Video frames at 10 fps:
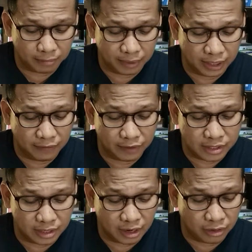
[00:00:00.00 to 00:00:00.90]
that
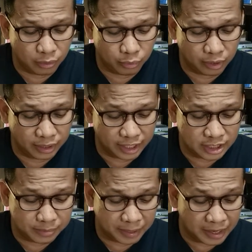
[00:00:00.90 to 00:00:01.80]
believers around the world
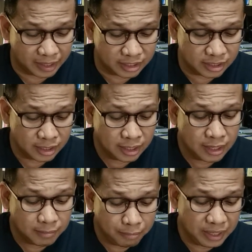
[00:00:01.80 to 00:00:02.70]
experience
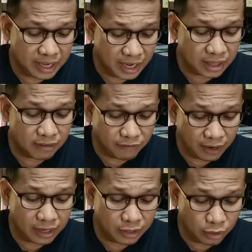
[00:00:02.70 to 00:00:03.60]
began at the
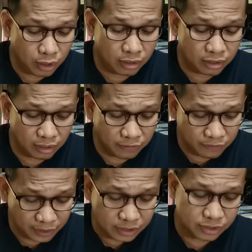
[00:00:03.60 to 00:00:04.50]
very dawn
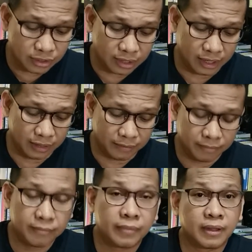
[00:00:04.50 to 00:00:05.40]
of history.
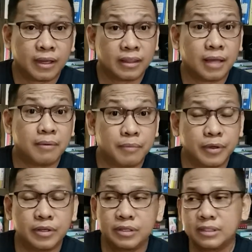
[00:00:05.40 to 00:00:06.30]
Tama
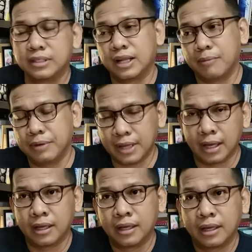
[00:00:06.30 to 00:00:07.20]
po yung sinabi niya.